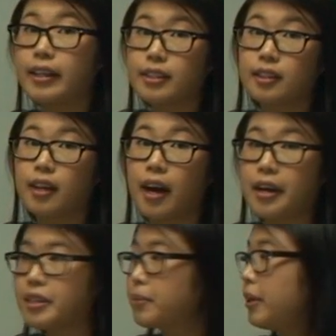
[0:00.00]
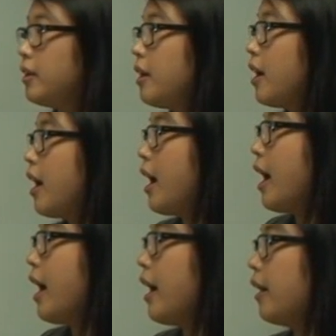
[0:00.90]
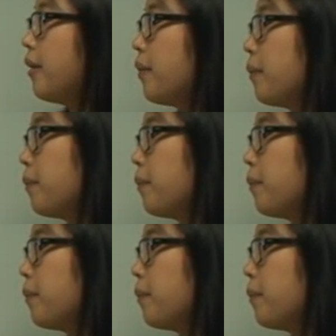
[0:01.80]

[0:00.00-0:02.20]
is the highest one, and